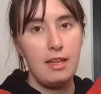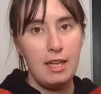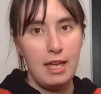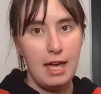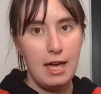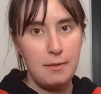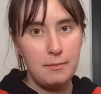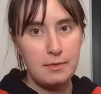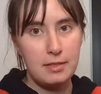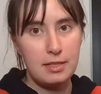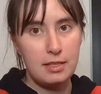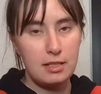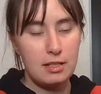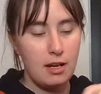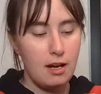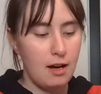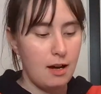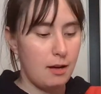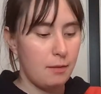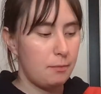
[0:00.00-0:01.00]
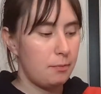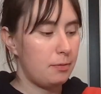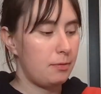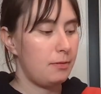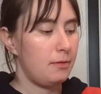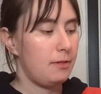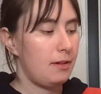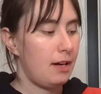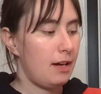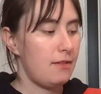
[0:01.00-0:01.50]
hemmed the top,
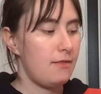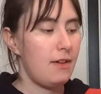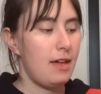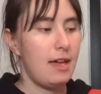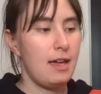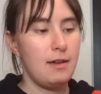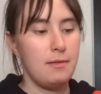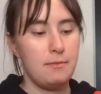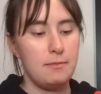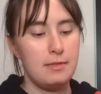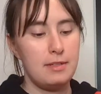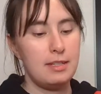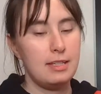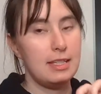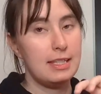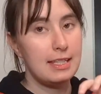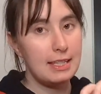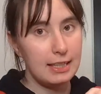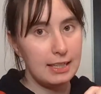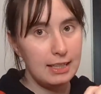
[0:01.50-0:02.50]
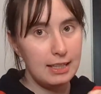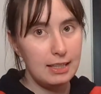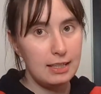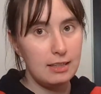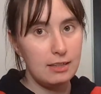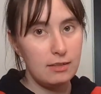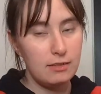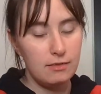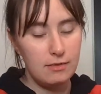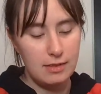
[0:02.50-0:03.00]
I've hemmed the
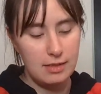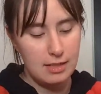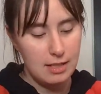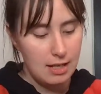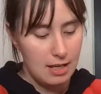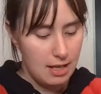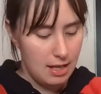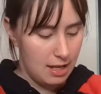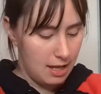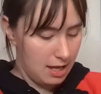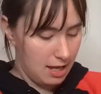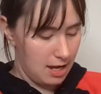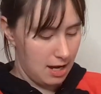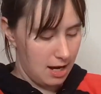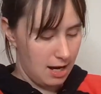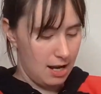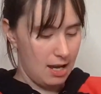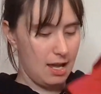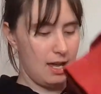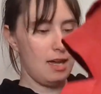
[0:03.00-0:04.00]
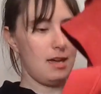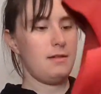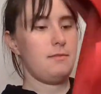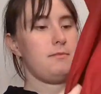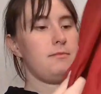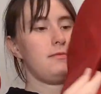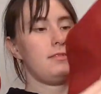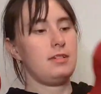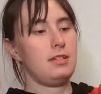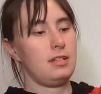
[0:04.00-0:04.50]
sleeves, and I
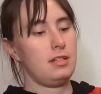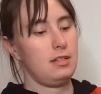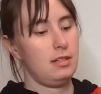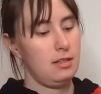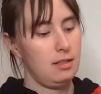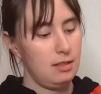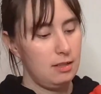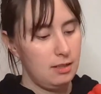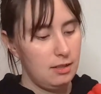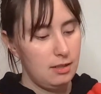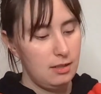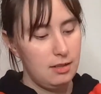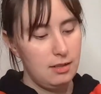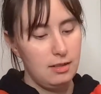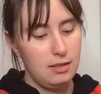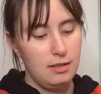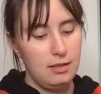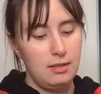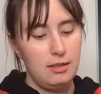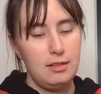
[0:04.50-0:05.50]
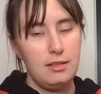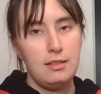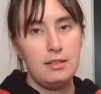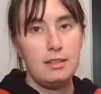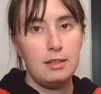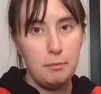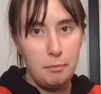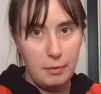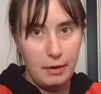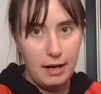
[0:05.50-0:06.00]
hemmed
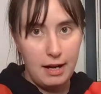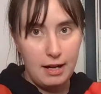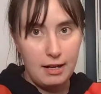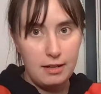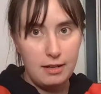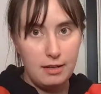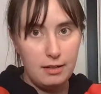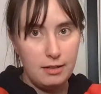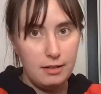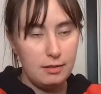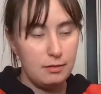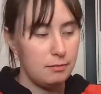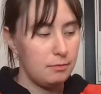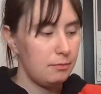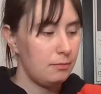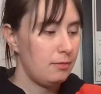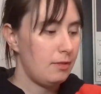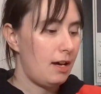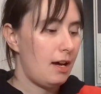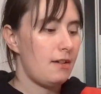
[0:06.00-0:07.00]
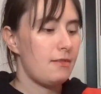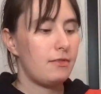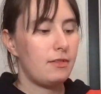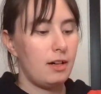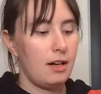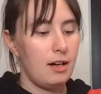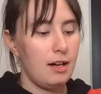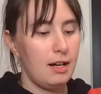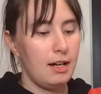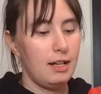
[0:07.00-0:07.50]
the bottom. I've
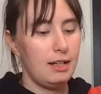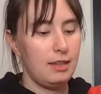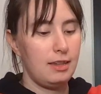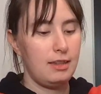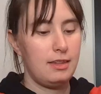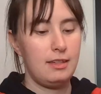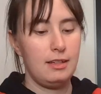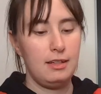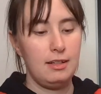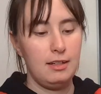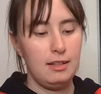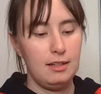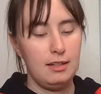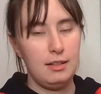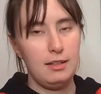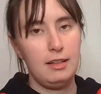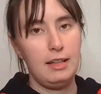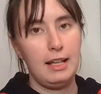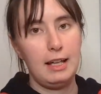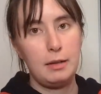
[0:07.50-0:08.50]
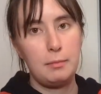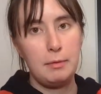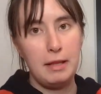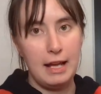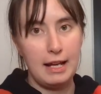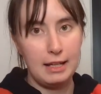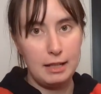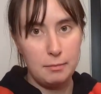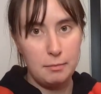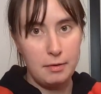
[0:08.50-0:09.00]
got the like
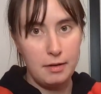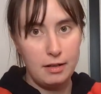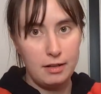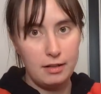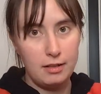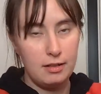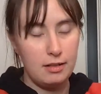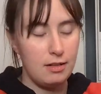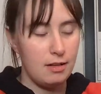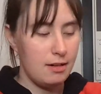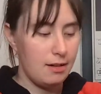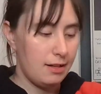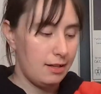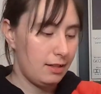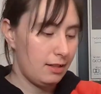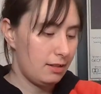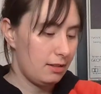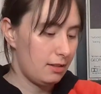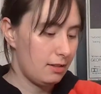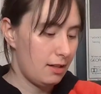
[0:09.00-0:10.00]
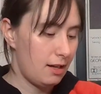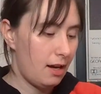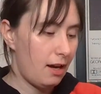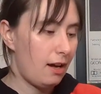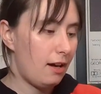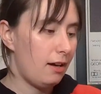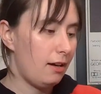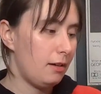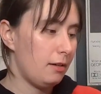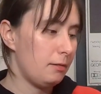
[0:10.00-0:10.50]
placket part on.
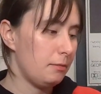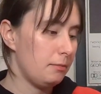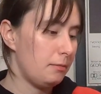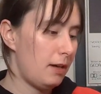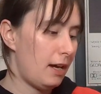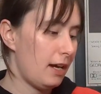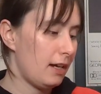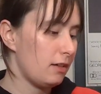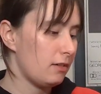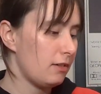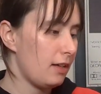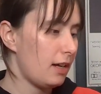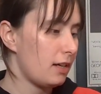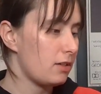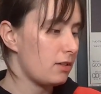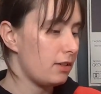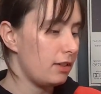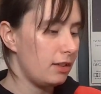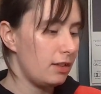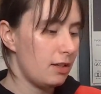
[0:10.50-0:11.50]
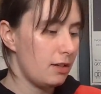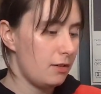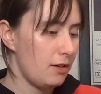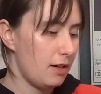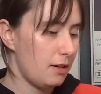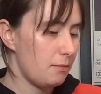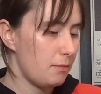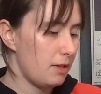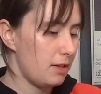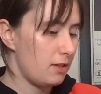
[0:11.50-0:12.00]
I don't actually know
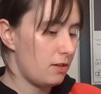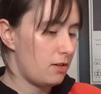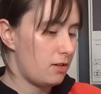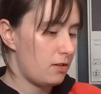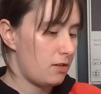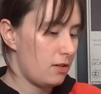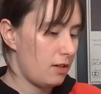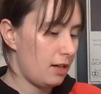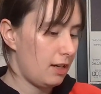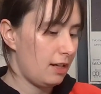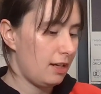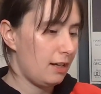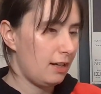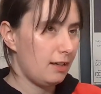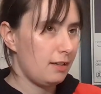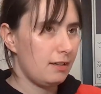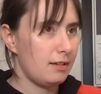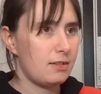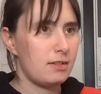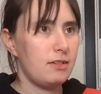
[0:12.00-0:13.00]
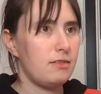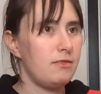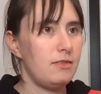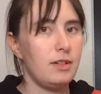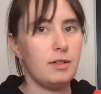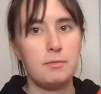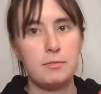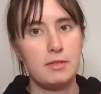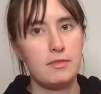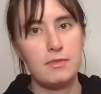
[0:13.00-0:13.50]
how much I actually
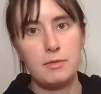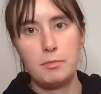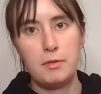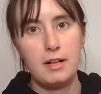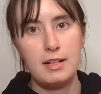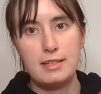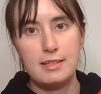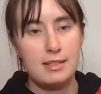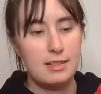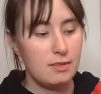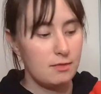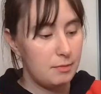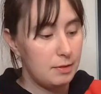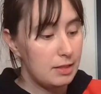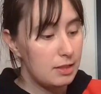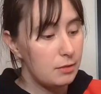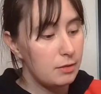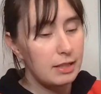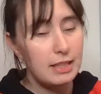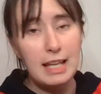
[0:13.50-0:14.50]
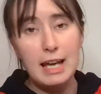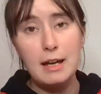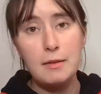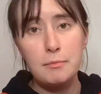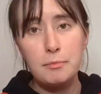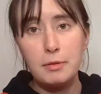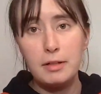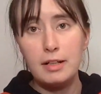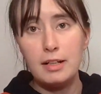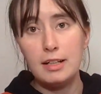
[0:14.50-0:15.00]
filmed of the process of me doing
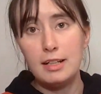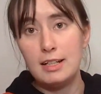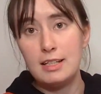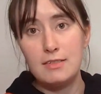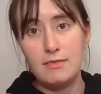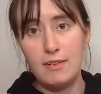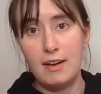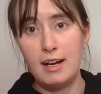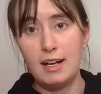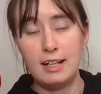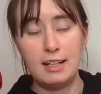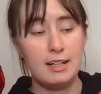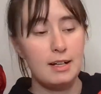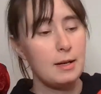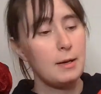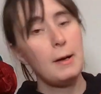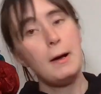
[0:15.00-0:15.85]
that, but it's fine.